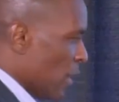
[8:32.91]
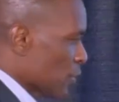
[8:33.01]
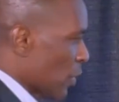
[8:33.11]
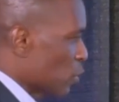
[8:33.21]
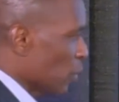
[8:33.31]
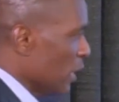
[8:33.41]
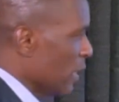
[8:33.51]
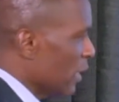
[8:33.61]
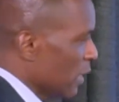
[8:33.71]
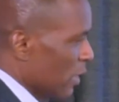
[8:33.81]
So as
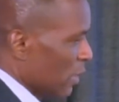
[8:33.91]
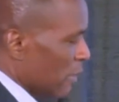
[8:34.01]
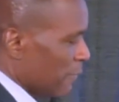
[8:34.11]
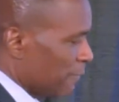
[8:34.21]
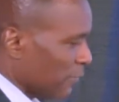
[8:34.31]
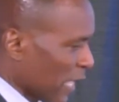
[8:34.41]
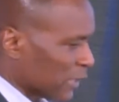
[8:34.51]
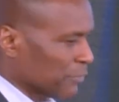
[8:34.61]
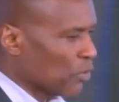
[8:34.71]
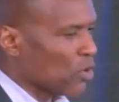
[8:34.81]
we
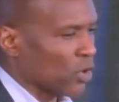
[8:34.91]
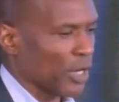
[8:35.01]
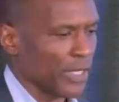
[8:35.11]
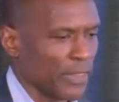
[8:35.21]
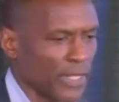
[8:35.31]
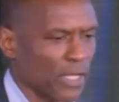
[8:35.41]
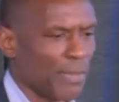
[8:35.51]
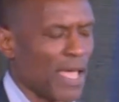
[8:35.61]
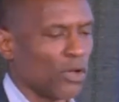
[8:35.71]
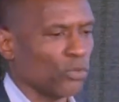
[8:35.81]
flex forward and think
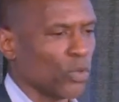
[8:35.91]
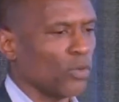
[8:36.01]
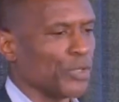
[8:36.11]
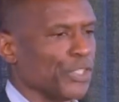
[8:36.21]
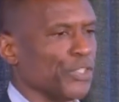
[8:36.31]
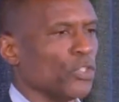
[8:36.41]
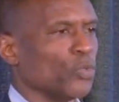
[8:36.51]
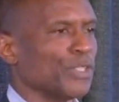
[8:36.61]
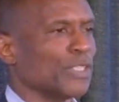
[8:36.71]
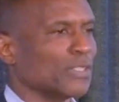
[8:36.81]
about what we do,
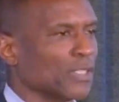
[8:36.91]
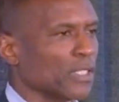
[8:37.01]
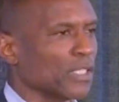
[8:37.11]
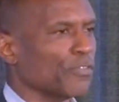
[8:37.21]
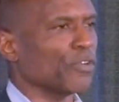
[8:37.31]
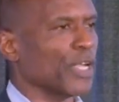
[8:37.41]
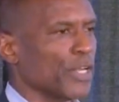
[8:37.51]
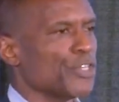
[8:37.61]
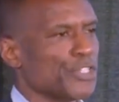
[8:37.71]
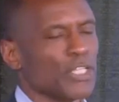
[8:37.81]
which is deliver
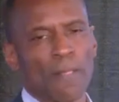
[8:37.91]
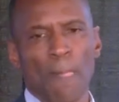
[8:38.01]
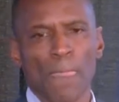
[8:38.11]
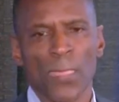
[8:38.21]
energy,